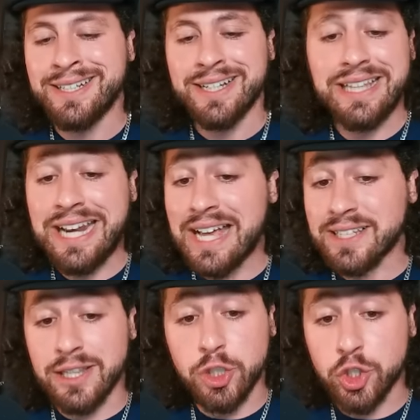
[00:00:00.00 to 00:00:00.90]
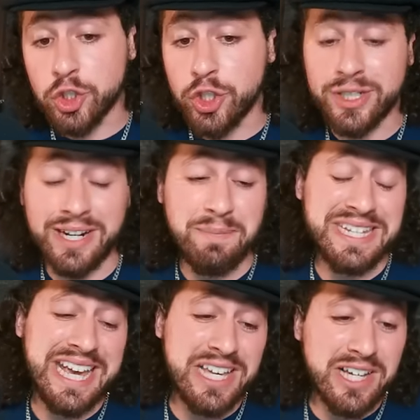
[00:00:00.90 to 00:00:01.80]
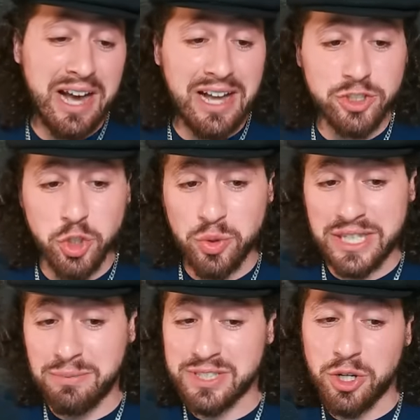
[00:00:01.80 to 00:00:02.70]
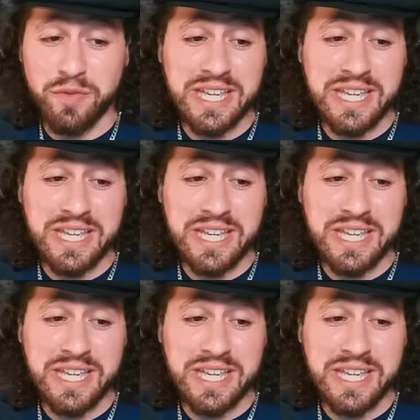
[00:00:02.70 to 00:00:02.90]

Glenn hasn't looked good. I mean, yeah, he caught Joaquim Silva.